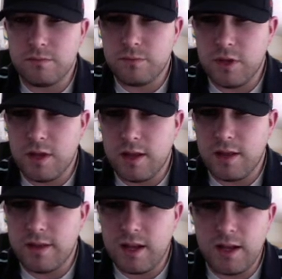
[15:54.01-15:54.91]
Yeah,
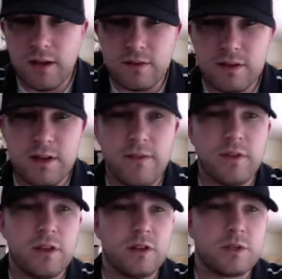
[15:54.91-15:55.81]
that
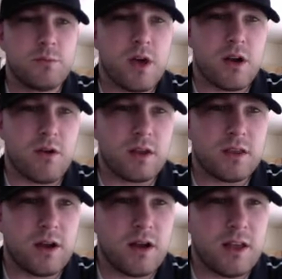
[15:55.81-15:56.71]
definitely looks better right
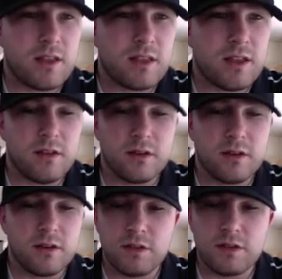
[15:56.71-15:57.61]
there. I think that looks,
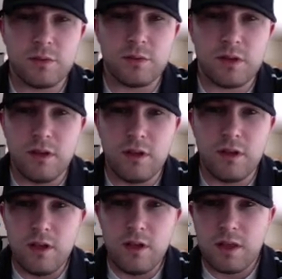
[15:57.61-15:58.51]
let's see what
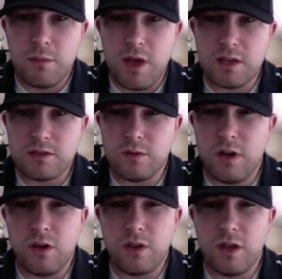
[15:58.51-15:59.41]
the master,
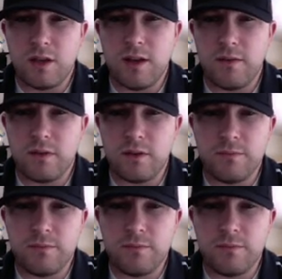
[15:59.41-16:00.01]
oh yeah, definitely.